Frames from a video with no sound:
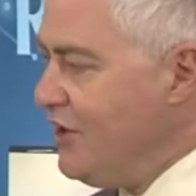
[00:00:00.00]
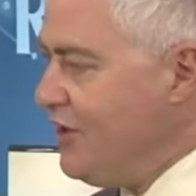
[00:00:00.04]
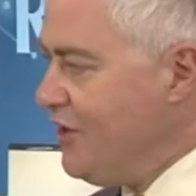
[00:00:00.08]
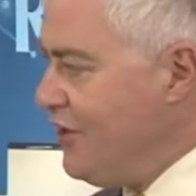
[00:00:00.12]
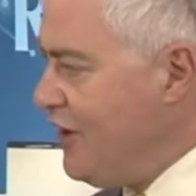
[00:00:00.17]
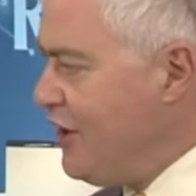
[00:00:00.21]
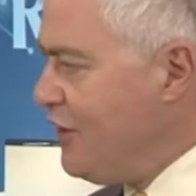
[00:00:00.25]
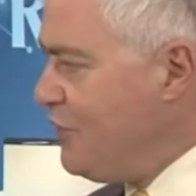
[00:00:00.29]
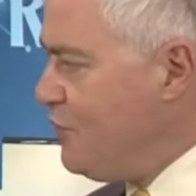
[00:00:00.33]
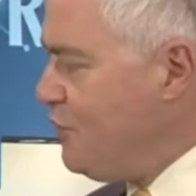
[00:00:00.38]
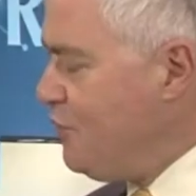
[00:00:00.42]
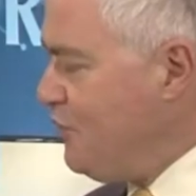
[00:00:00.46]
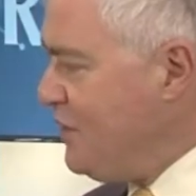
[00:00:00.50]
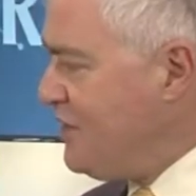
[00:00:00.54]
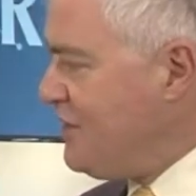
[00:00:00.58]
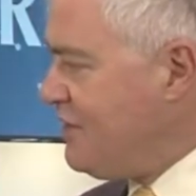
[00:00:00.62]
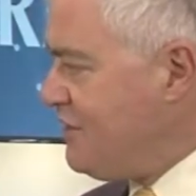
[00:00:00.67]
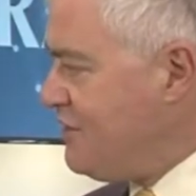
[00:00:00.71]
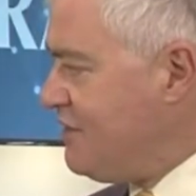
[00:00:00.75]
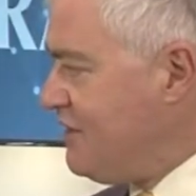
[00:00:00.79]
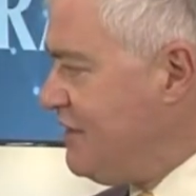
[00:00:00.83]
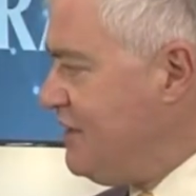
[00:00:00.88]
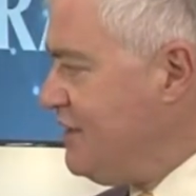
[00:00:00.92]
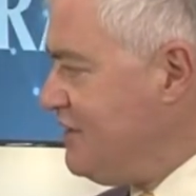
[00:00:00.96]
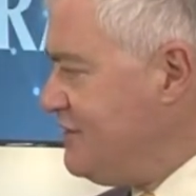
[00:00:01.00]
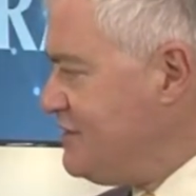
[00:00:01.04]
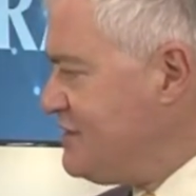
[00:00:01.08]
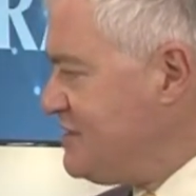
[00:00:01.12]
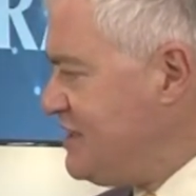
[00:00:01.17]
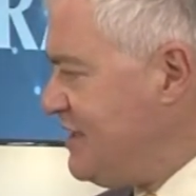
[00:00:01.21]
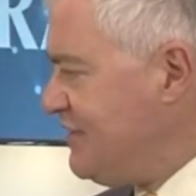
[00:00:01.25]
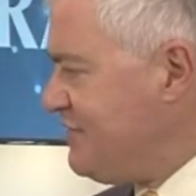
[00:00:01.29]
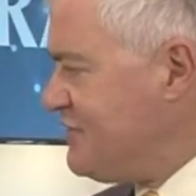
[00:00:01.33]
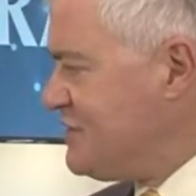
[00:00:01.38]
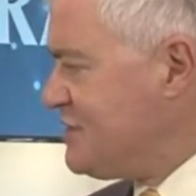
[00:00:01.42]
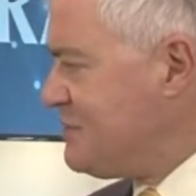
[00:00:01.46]
Now, with the
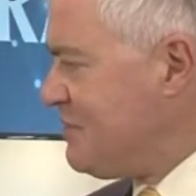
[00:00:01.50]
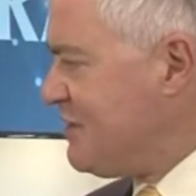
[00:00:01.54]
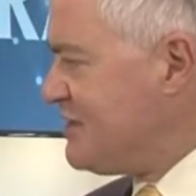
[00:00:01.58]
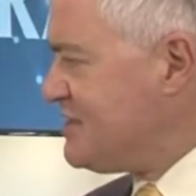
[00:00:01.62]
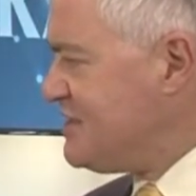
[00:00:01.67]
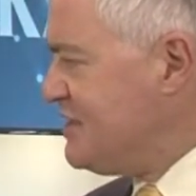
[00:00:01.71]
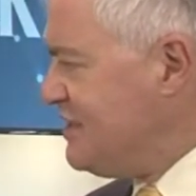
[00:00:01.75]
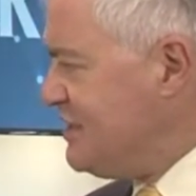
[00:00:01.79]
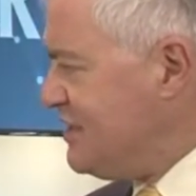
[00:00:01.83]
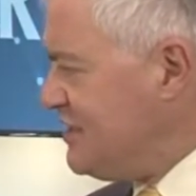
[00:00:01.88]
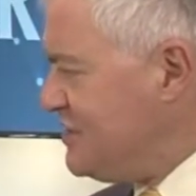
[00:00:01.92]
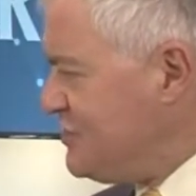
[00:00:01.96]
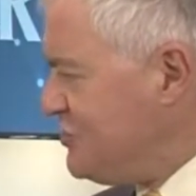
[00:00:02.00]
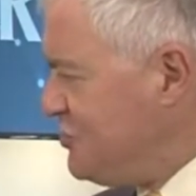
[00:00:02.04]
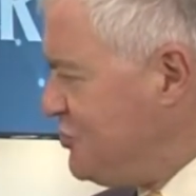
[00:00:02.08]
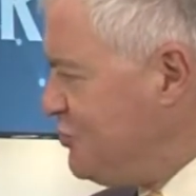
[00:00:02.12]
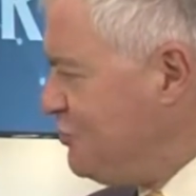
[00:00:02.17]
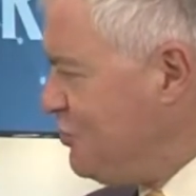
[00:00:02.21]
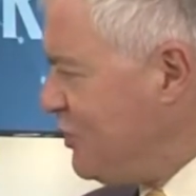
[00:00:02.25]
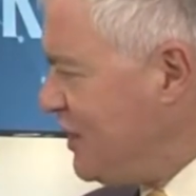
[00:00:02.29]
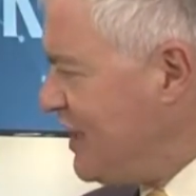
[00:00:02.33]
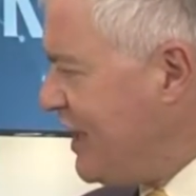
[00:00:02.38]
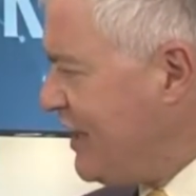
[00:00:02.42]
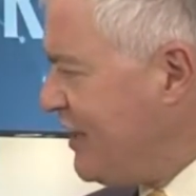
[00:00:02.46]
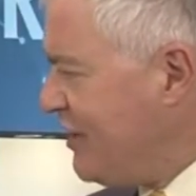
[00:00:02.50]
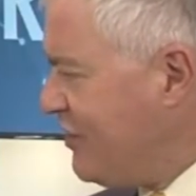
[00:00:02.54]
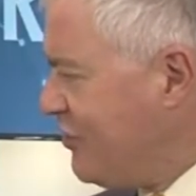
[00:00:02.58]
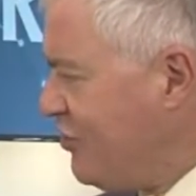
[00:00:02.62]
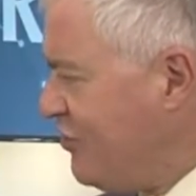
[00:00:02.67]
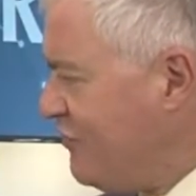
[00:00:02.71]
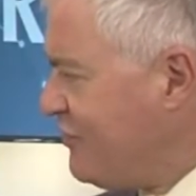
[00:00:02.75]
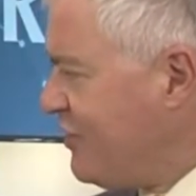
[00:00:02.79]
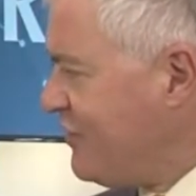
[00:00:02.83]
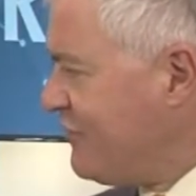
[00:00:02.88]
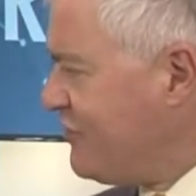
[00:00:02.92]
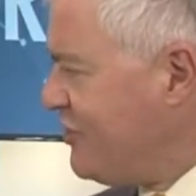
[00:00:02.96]
safe and smart cities, we're getting an
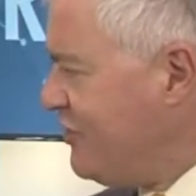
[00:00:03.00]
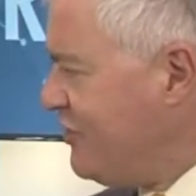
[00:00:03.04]
awful lot of